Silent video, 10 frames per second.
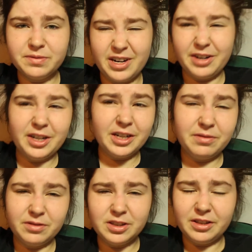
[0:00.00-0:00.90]
very
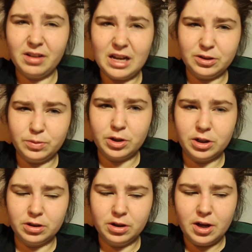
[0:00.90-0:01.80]
different to the last
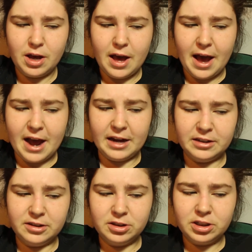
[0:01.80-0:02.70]
one,
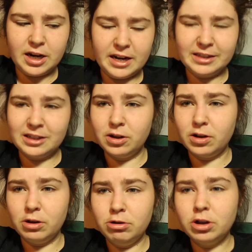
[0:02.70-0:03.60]
and I didn't
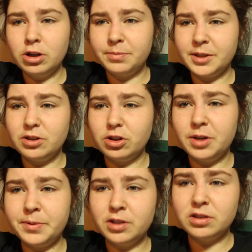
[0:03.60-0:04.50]
look at my
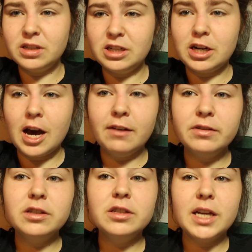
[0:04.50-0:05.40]
storyboard because I didn't have
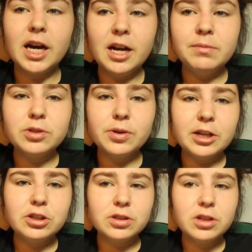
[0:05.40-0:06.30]
it at the time, so
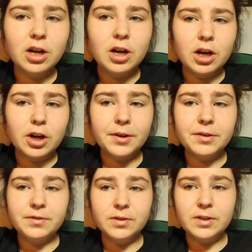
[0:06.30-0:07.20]
I just got
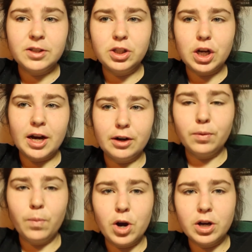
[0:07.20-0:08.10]
the footage
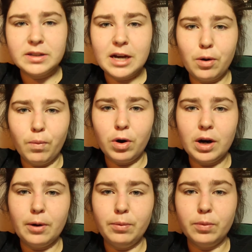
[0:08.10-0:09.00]
and worked out
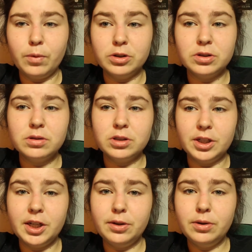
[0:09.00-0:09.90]
what I would want to
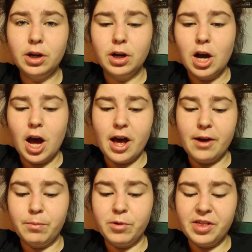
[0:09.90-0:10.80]
do
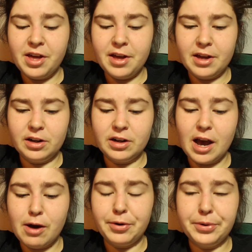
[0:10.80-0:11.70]
with it and
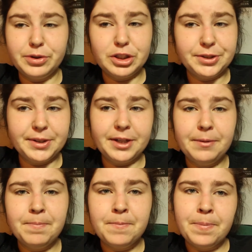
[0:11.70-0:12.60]
how I would do it,
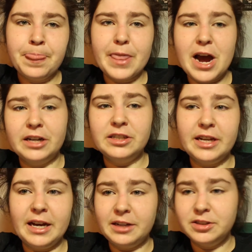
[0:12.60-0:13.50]
and
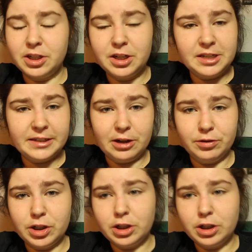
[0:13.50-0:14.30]
it hasn't got any sound